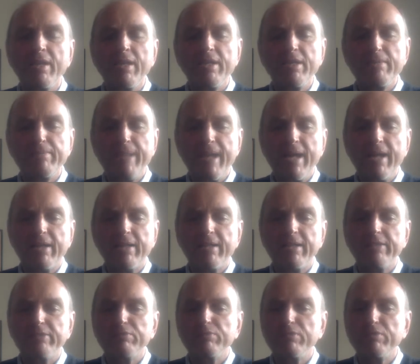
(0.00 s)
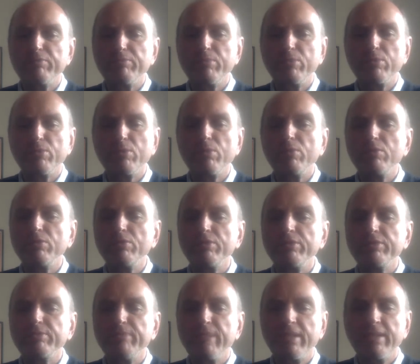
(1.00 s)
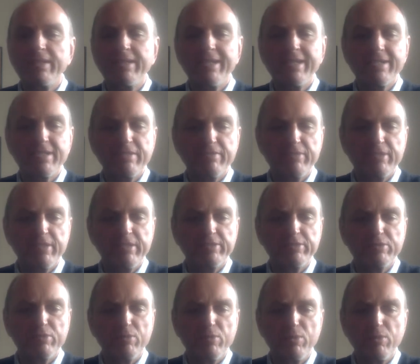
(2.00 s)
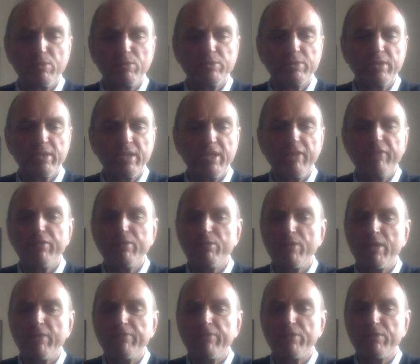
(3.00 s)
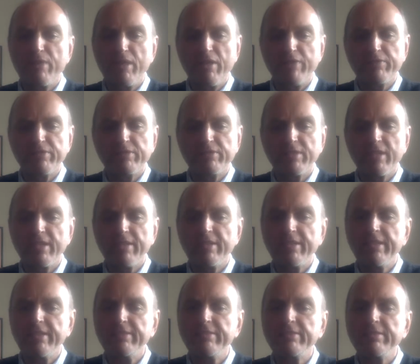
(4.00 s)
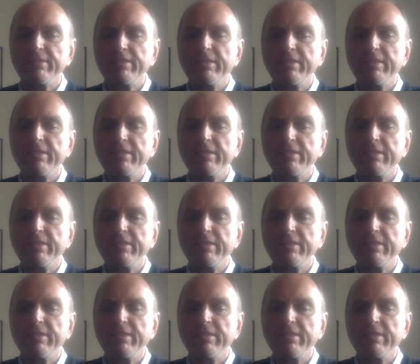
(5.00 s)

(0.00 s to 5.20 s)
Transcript: The power cuts would have brought all the smuggling activities to a halt if it weren't for grafters like these.